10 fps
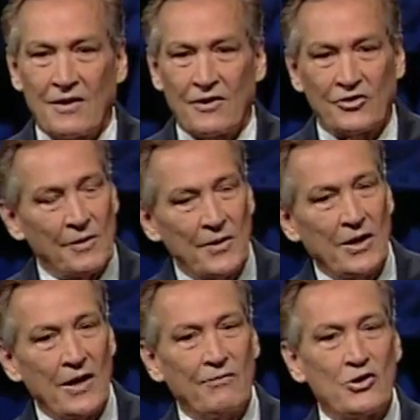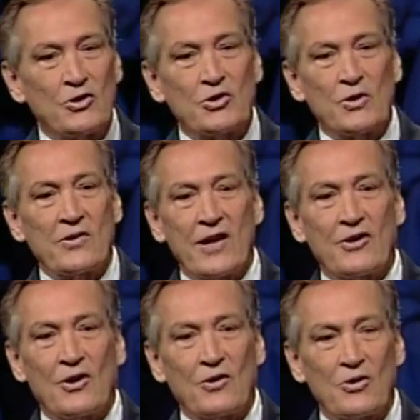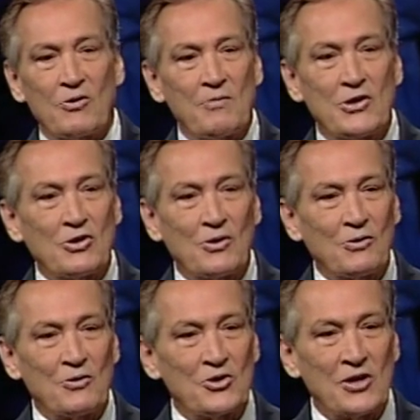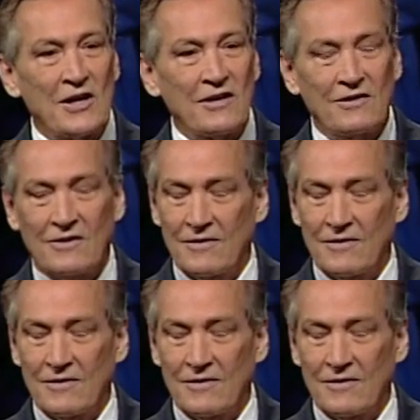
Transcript: some of the love that you're showing that dog, you could be showing to a child.